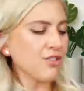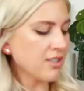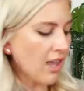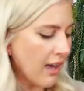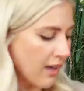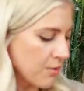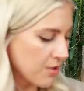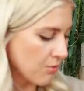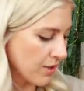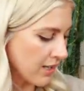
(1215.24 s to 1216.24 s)
just thought it was
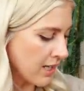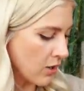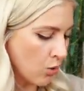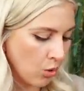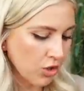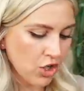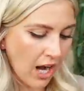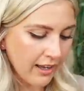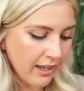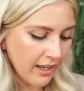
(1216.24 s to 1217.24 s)
a really cool
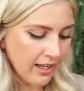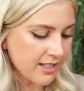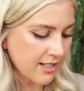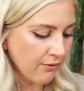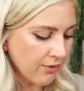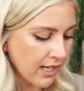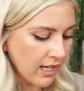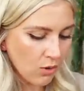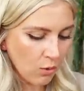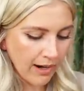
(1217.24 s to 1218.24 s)
jacket. It's
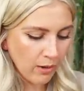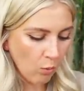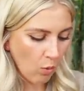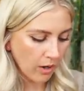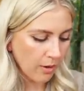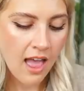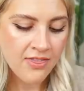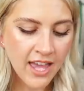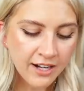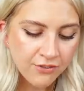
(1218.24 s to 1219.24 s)
definitely quite warm.
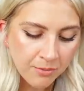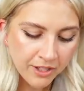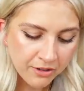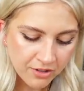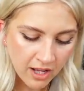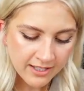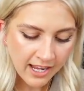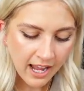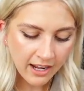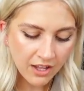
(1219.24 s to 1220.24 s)
And then from Plato's
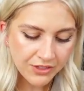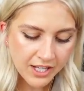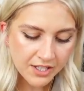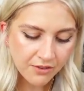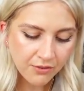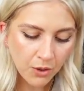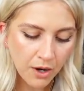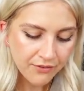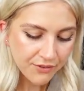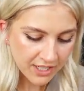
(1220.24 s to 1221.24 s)
Closet, I got this
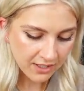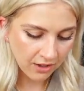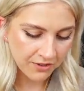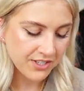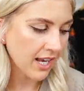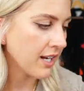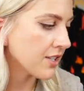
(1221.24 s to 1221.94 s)
for $15, and